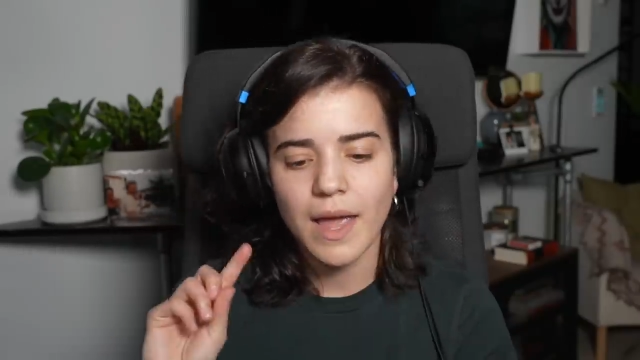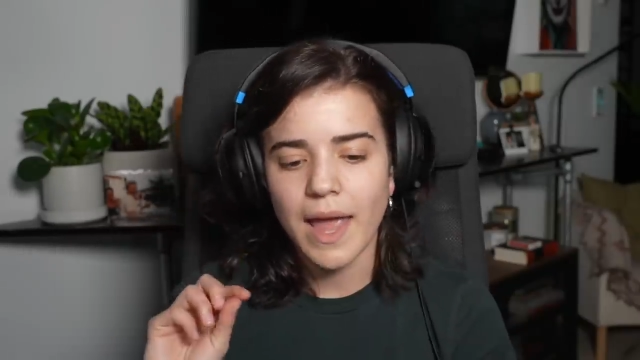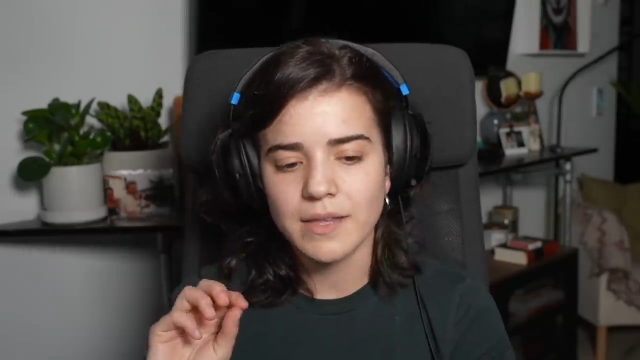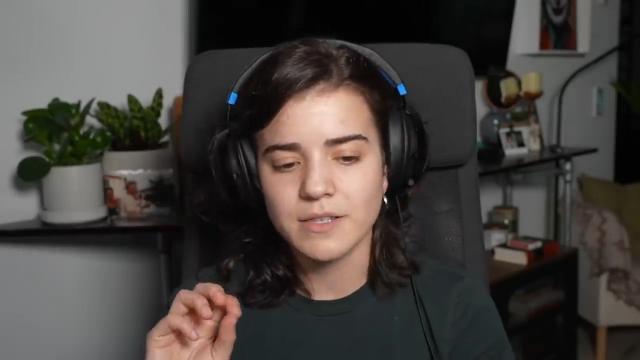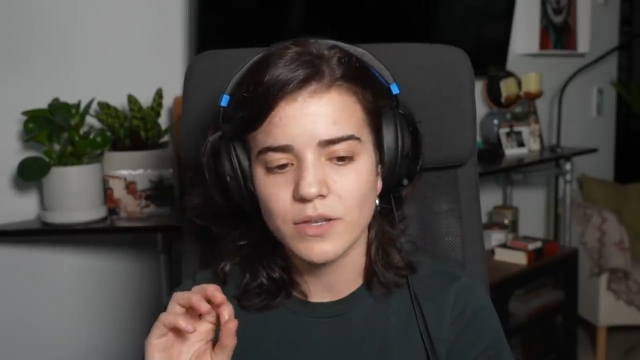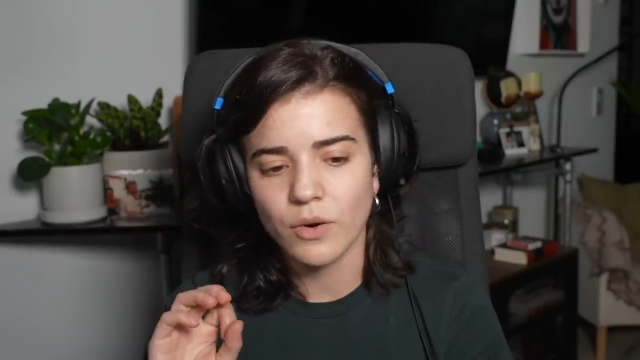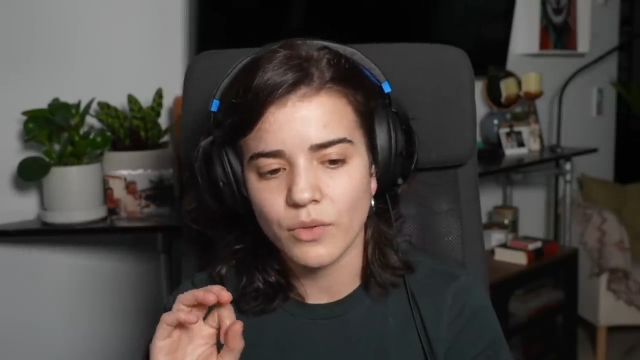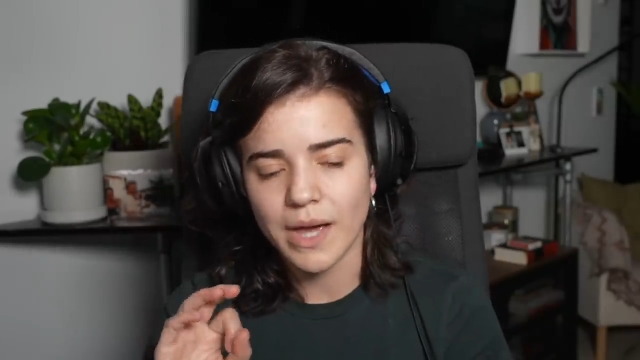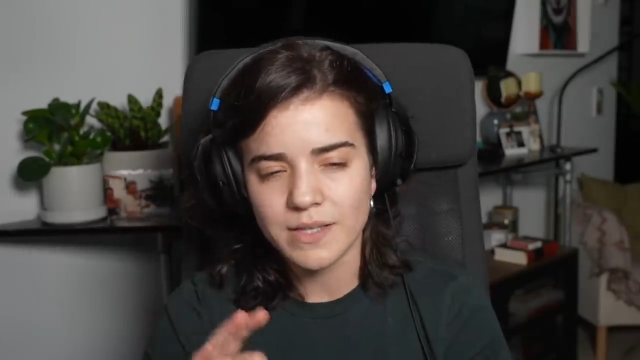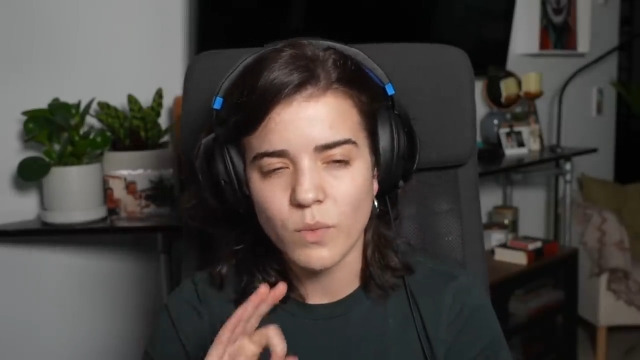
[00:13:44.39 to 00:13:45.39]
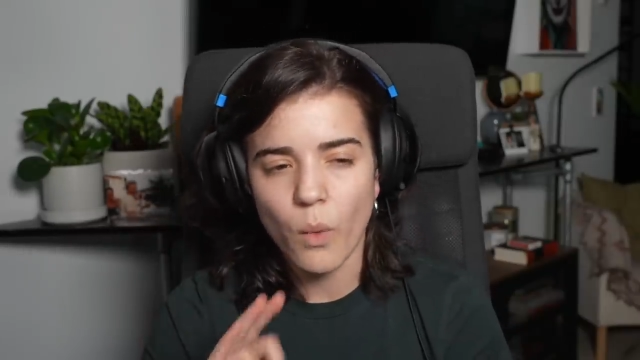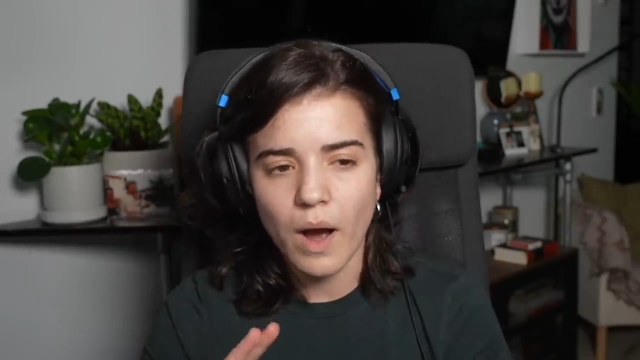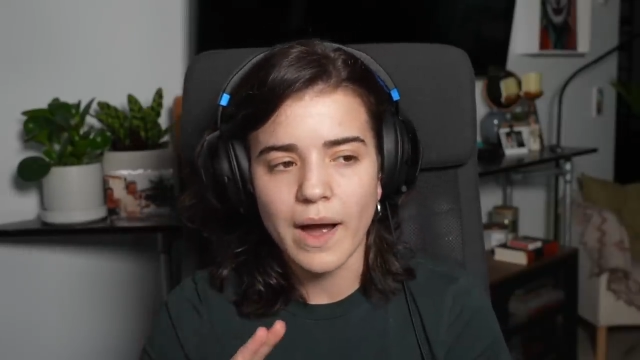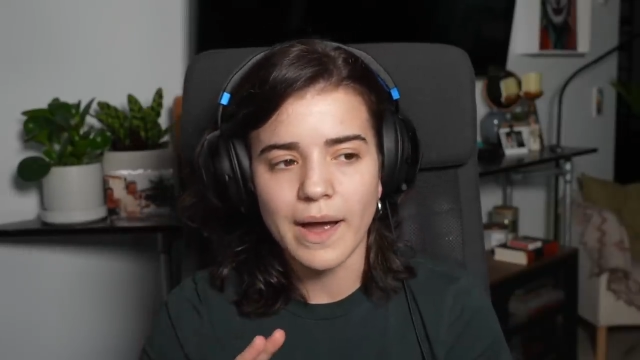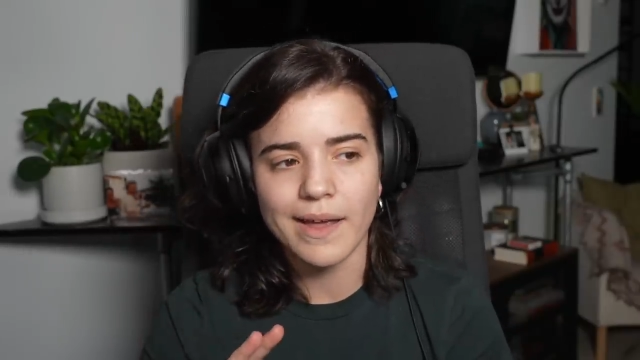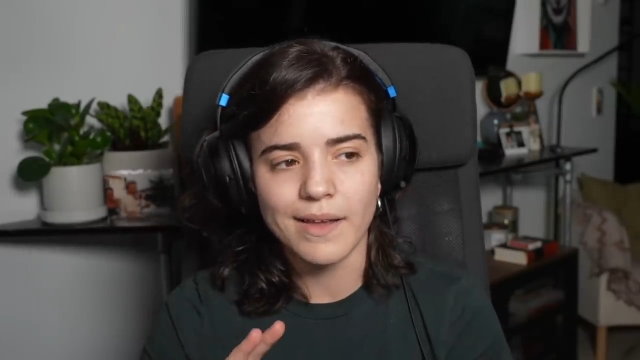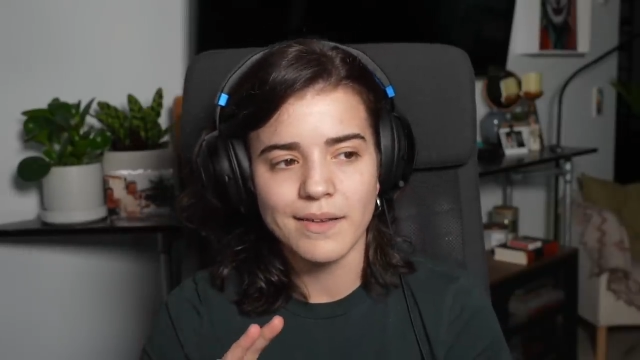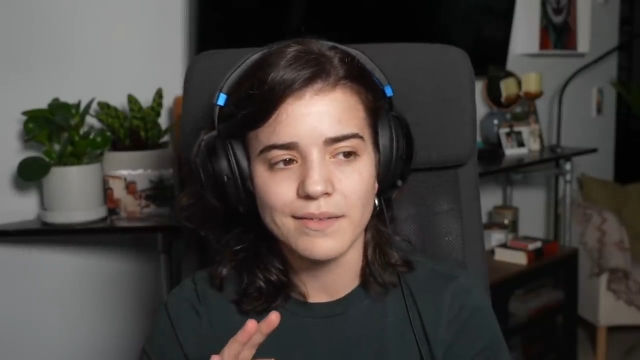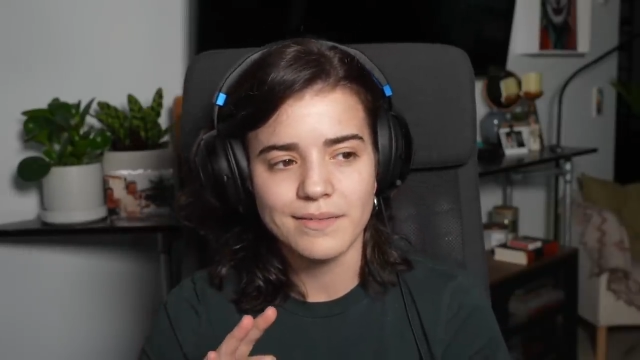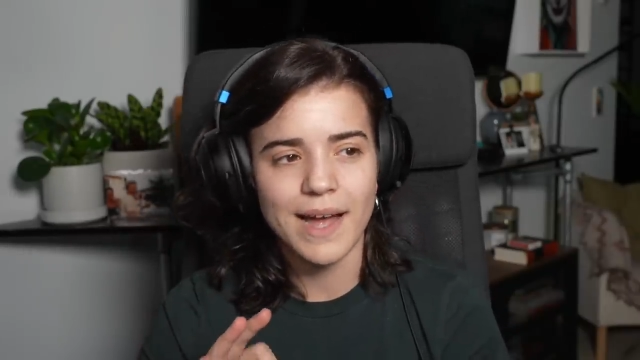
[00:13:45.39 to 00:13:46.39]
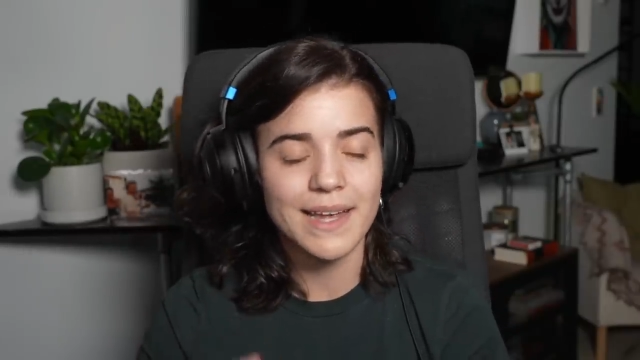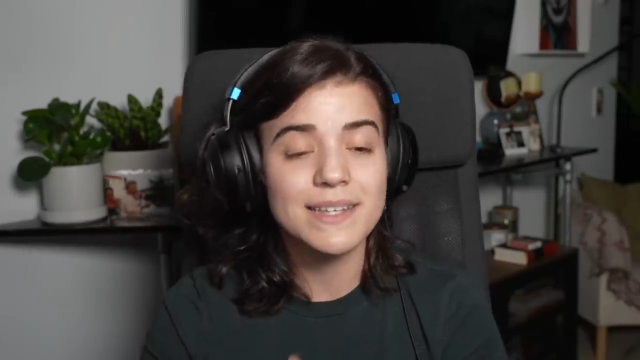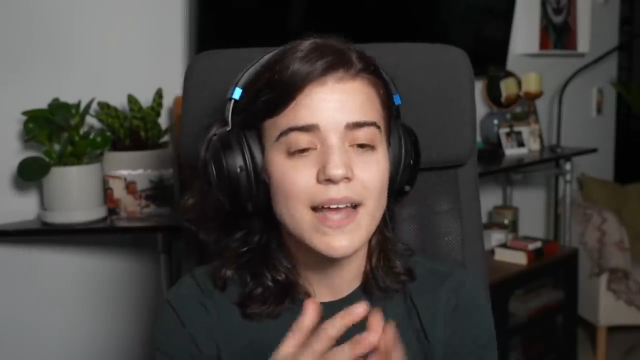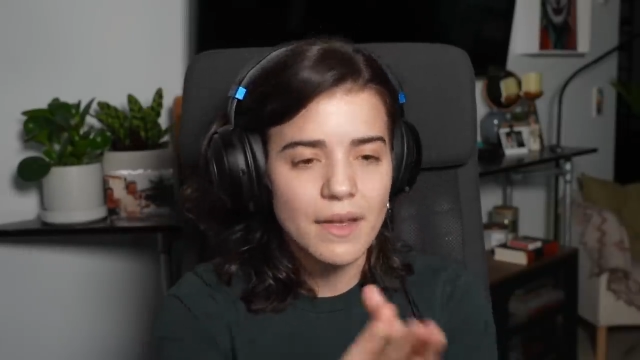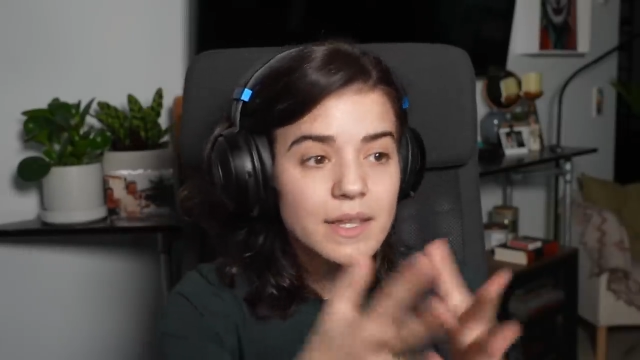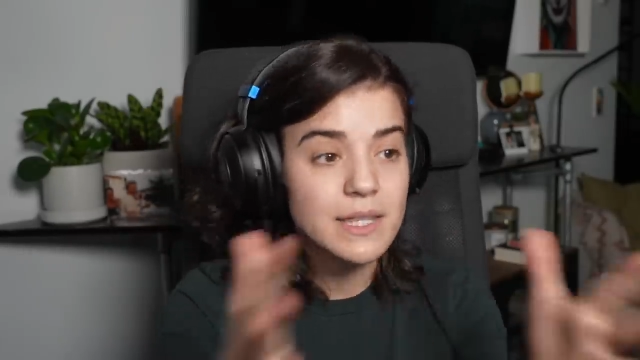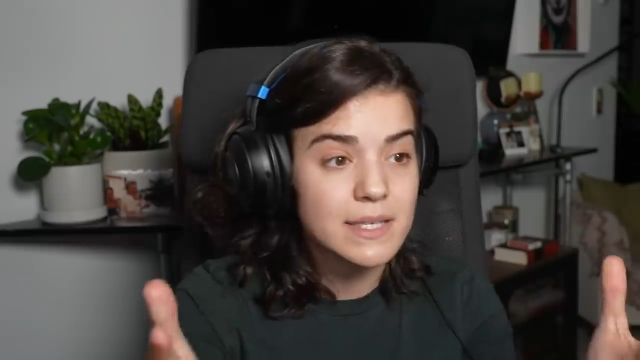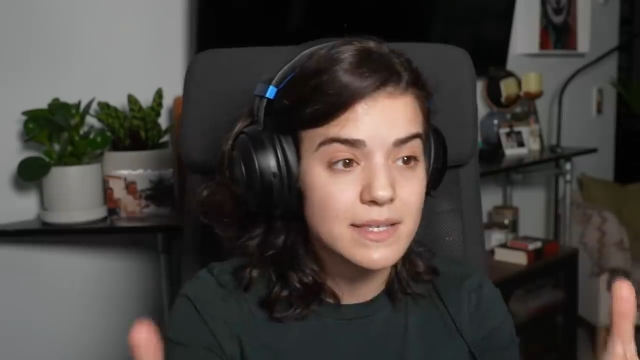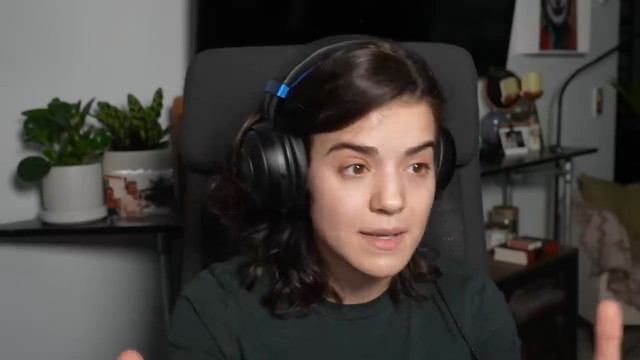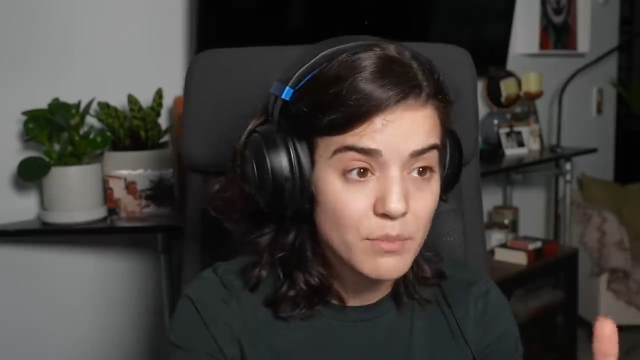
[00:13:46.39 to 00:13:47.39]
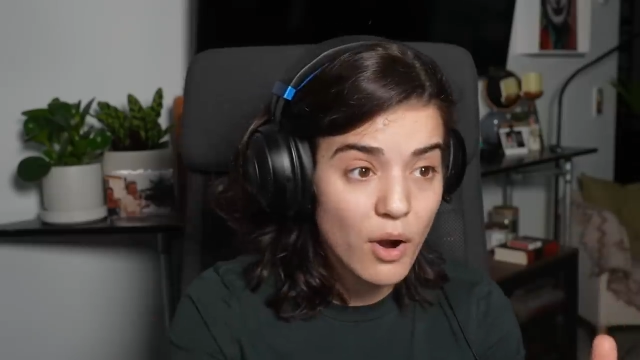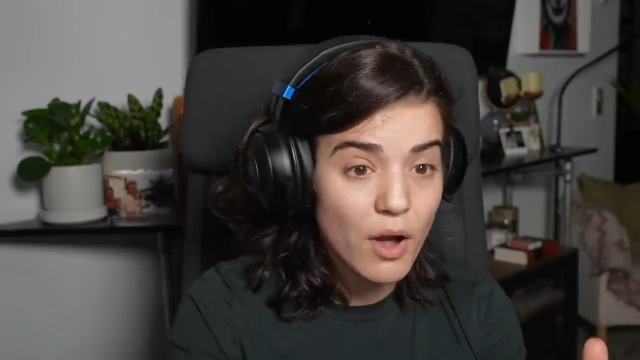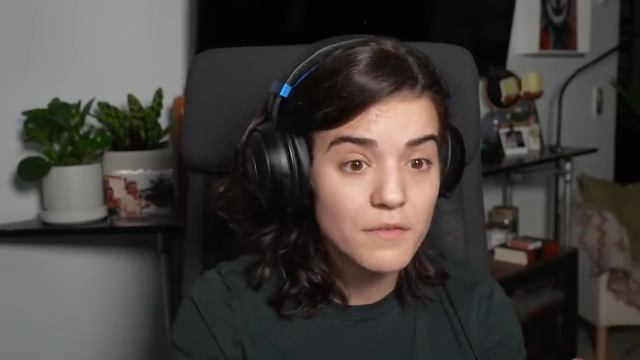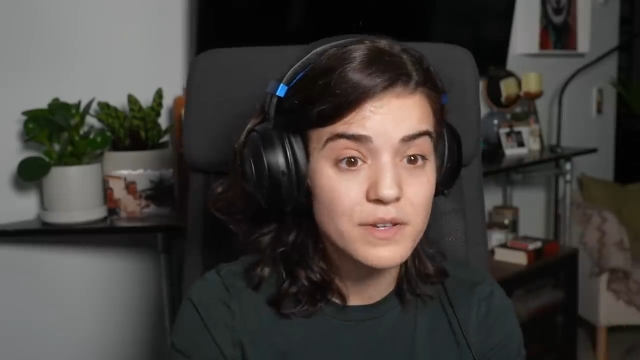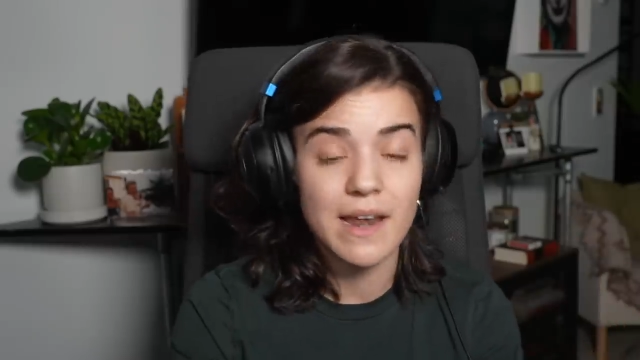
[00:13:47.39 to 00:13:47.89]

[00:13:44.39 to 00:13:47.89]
And so that's why I can tell that this is improv